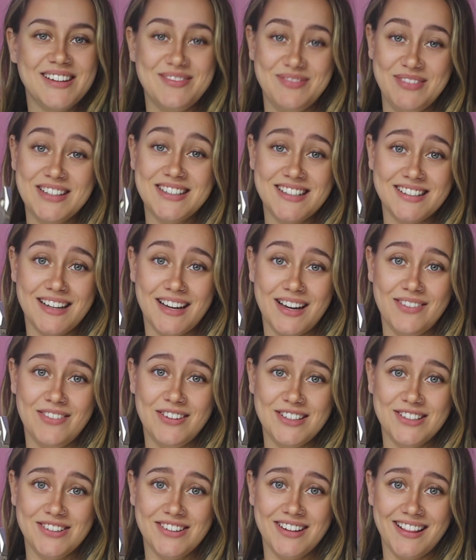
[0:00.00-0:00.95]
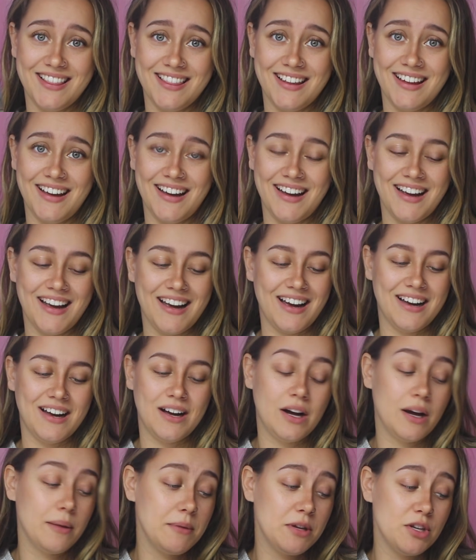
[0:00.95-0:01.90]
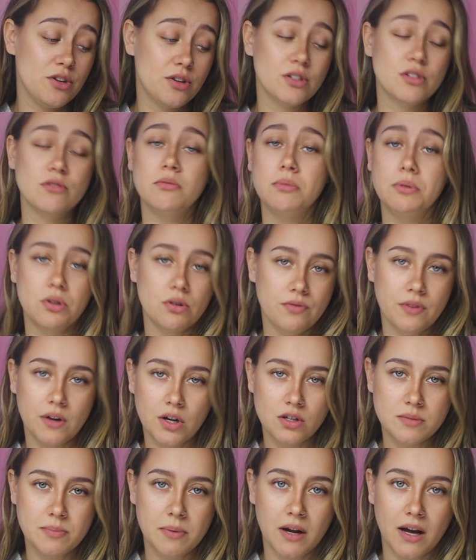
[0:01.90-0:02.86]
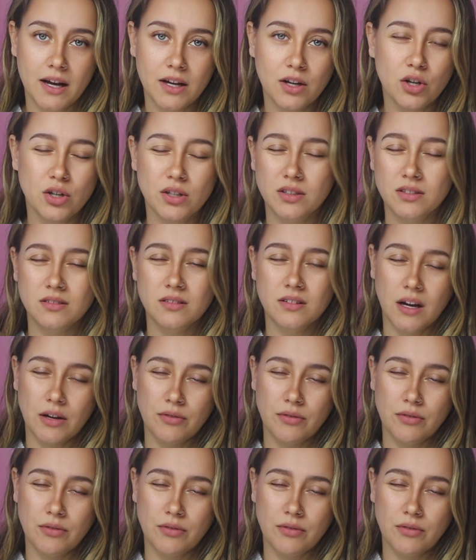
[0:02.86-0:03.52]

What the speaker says: This is a heavy duty thing. I mean, you could do it with your fingers, but I couldn't.